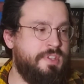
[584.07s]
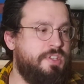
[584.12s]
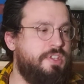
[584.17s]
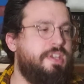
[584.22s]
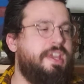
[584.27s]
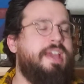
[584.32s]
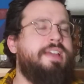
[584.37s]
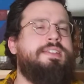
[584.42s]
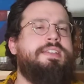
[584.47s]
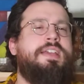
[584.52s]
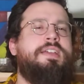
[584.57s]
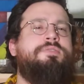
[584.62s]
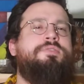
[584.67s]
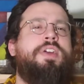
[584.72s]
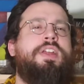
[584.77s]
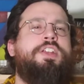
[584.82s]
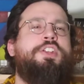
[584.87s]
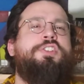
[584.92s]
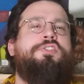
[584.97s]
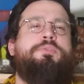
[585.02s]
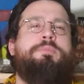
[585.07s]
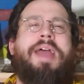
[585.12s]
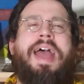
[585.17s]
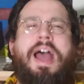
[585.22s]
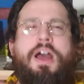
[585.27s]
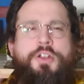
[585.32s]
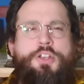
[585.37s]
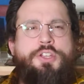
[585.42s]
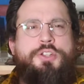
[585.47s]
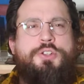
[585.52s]
you can't take advantage of him.
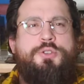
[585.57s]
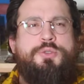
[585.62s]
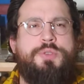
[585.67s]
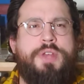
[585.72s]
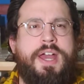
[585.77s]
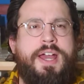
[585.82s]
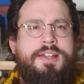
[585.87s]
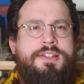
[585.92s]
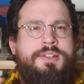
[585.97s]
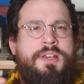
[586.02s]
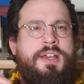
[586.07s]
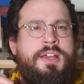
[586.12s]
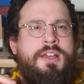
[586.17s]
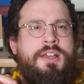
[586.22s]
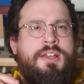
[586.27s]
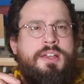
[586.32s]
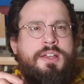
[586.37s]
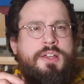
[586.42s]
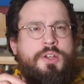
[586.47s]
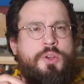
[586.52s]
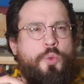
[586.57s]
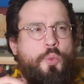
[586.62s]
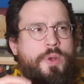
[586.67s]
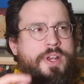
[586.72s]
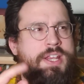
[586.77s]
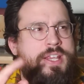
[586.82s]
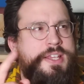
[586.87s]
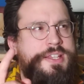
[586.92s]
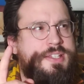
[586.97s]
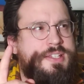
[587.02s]
How do you do that when
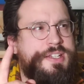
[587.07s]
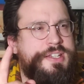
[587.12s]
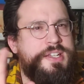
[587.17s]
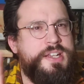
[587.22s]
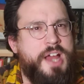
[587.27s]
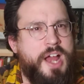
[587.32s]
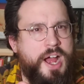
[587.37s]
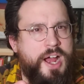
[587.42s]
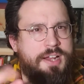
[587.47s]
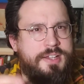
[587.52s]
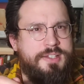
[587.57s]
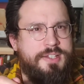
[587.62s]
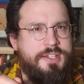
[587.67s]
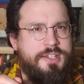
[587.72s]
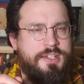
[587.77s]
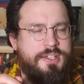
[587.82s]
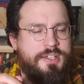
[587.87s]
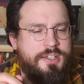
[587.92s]
he's not